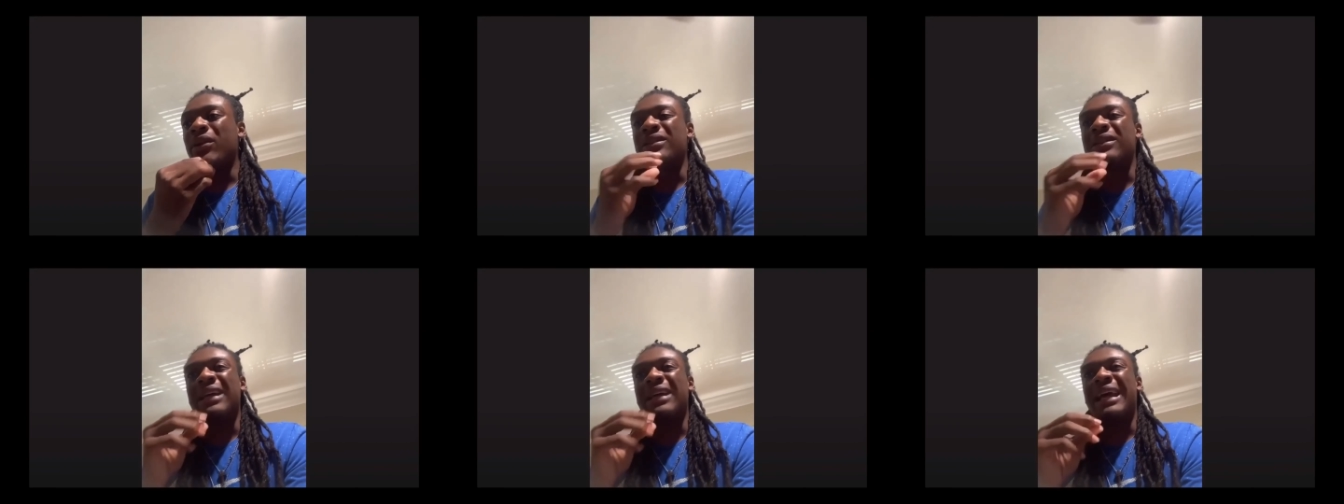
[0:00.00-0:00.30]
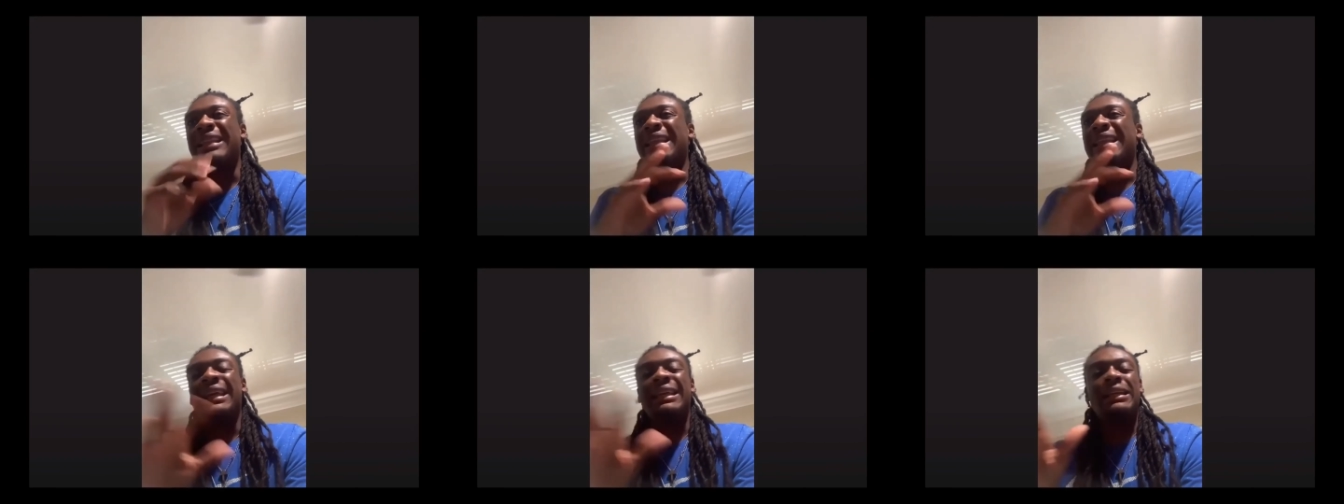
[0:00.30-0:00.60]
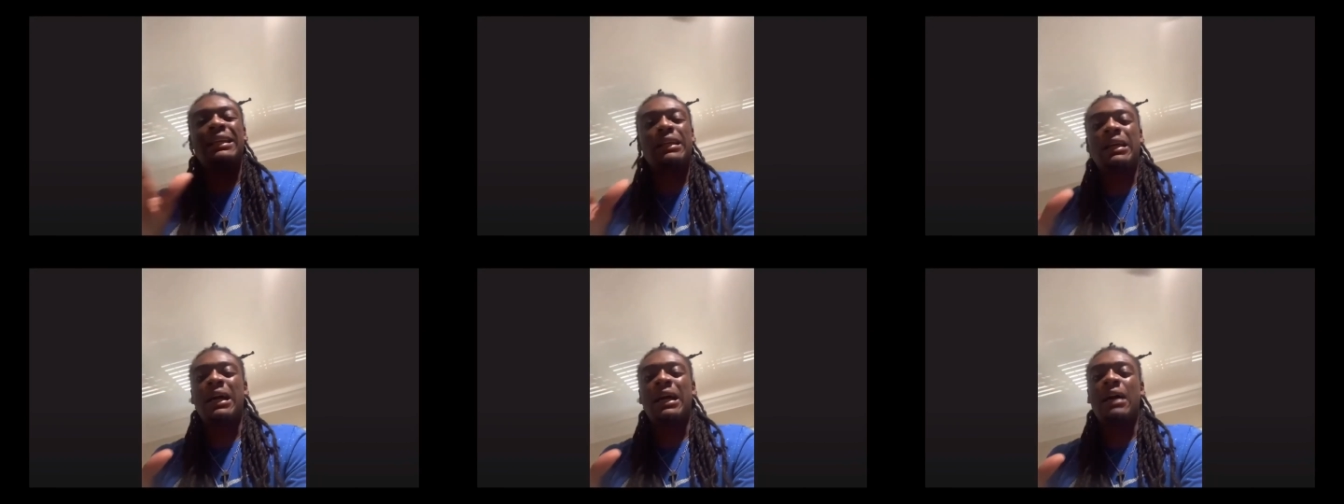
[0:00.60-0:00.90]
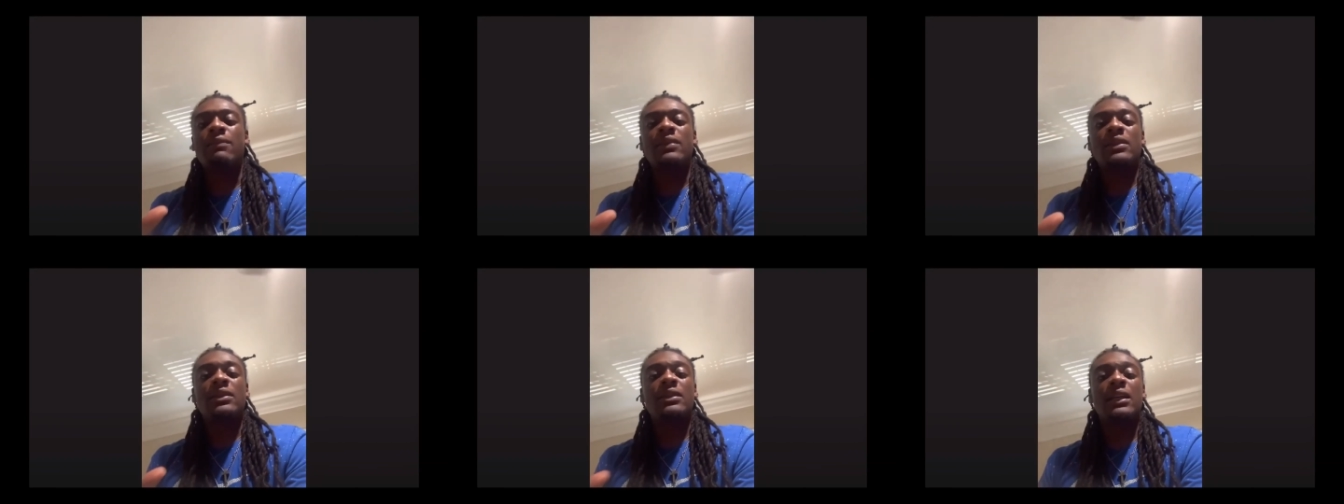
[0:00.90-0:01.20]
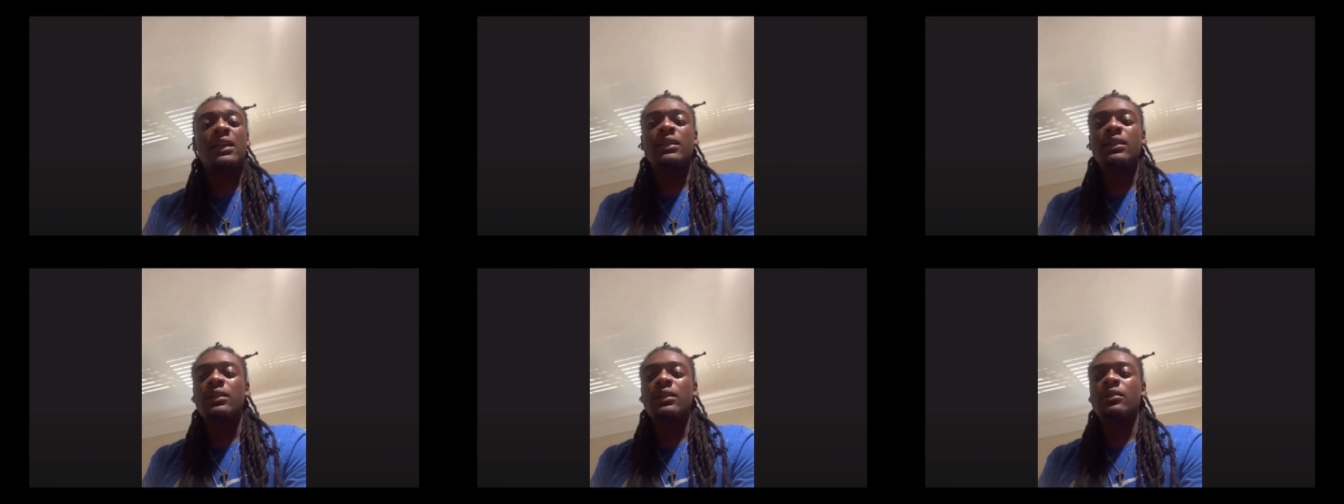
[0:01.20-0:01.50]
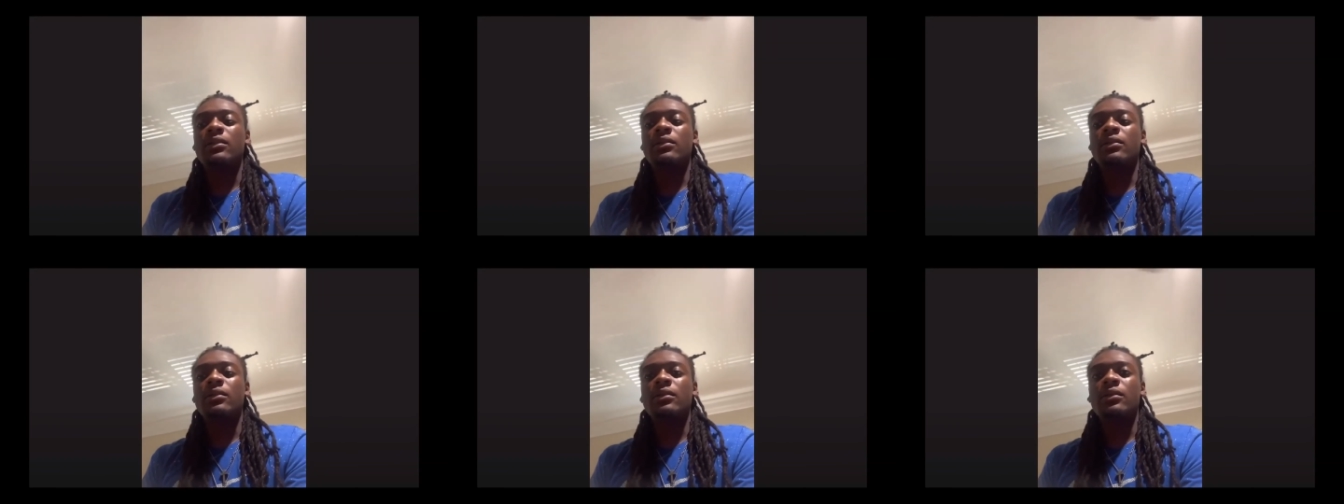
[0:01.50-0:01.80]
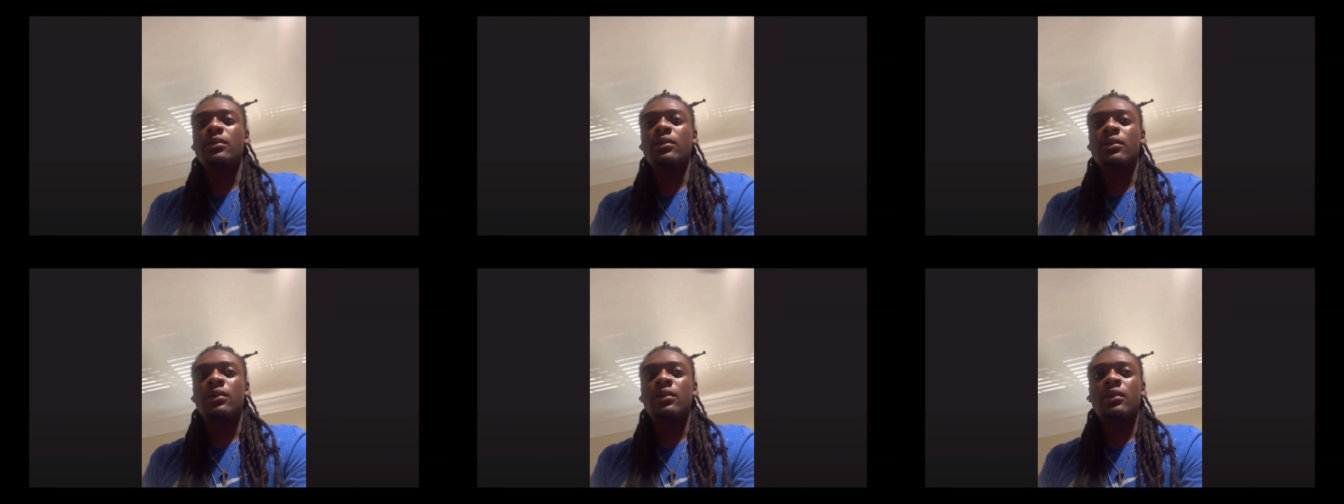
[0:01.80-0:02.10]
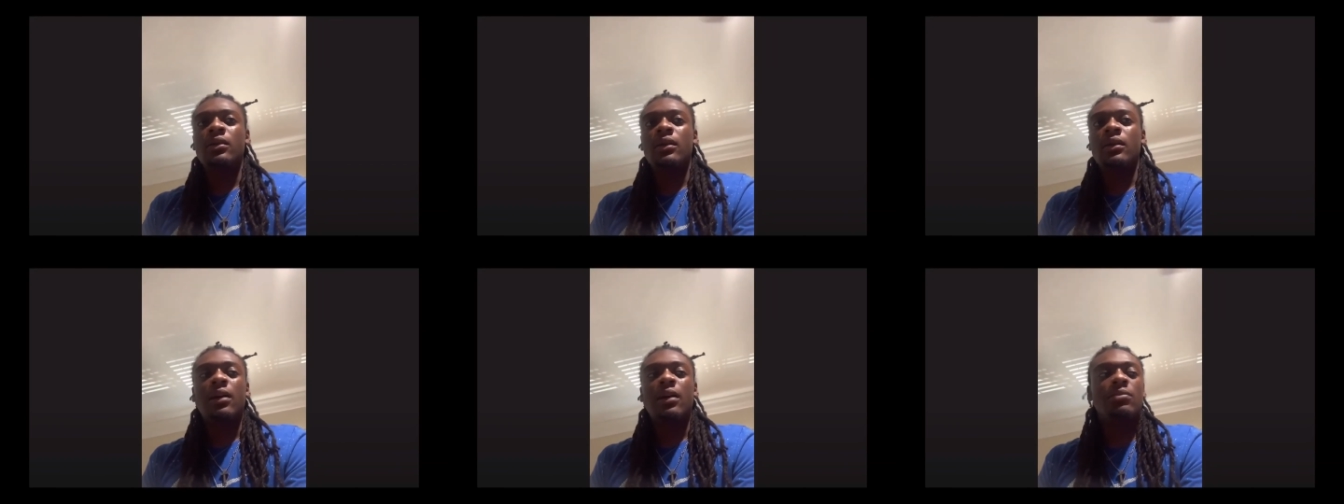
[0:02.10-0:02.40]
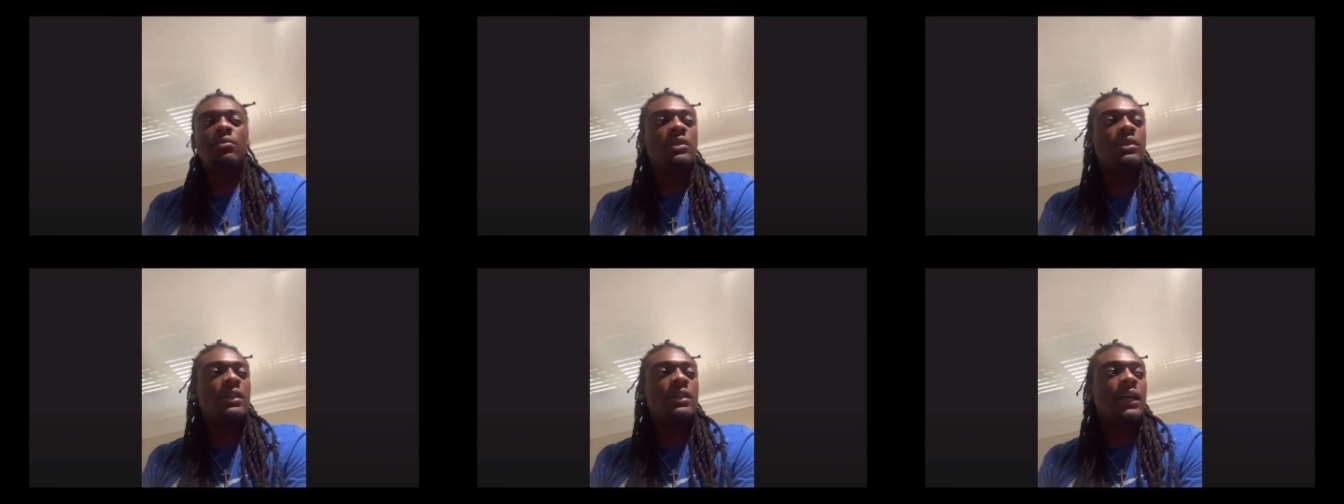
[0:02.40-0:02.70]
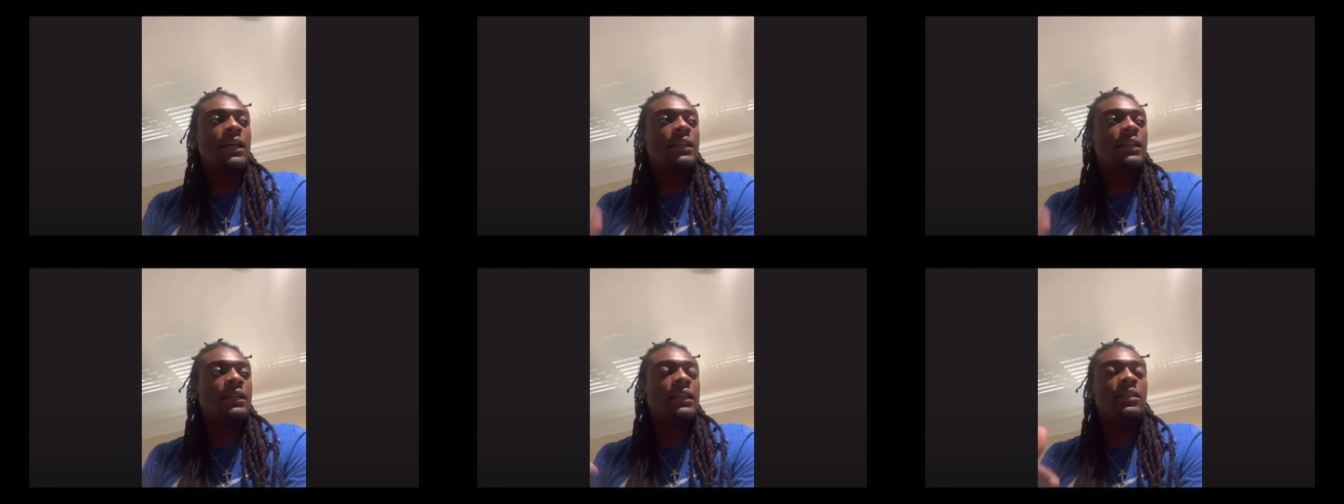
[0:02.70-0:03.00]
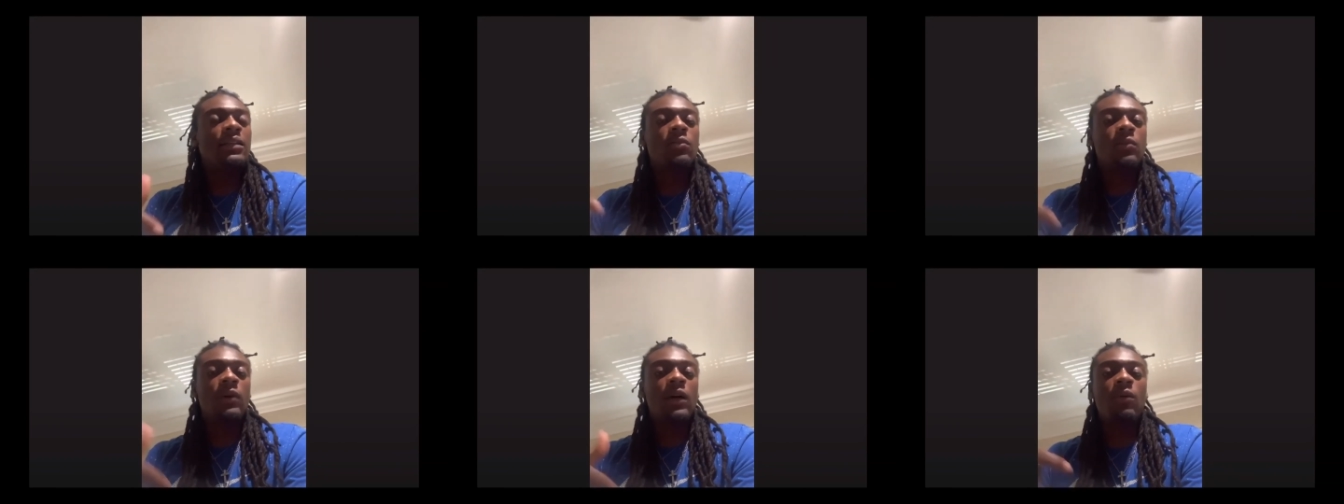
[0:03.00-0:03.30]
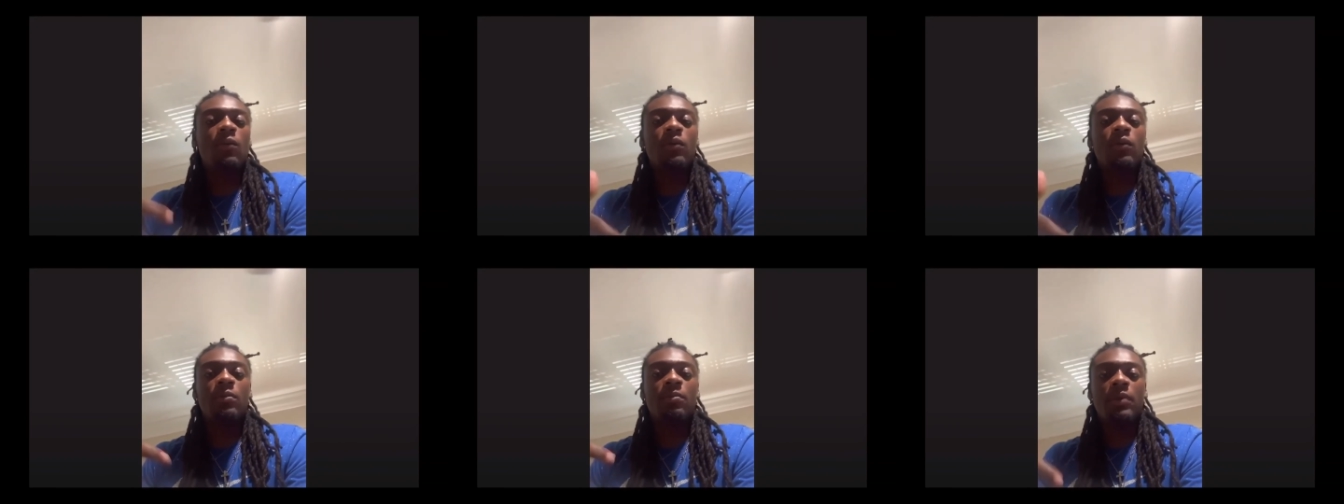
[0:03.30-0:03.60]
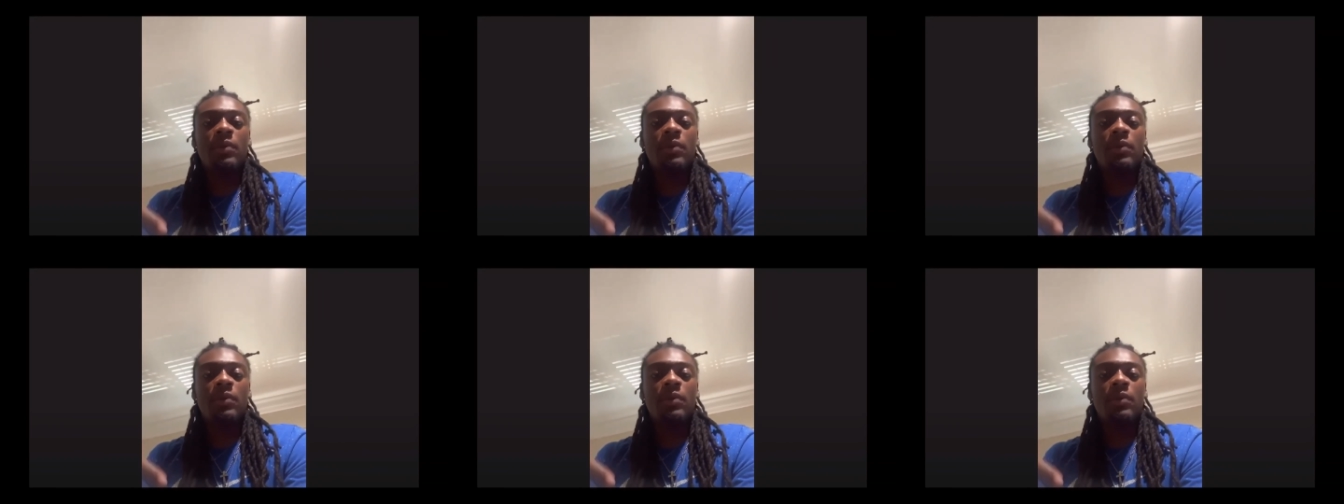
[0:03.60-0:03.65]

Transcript: at the end of the conversation, I'm just like, this one I want to be.